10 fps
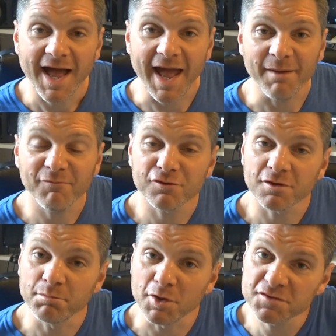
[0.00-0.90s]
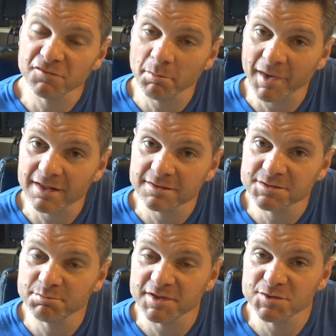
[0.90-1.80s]
Aim for a beautiful
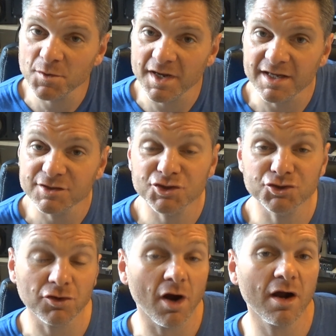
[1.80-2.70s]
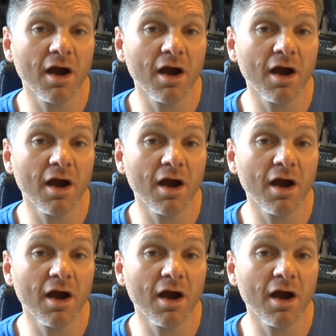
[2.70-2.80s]
balance between strong,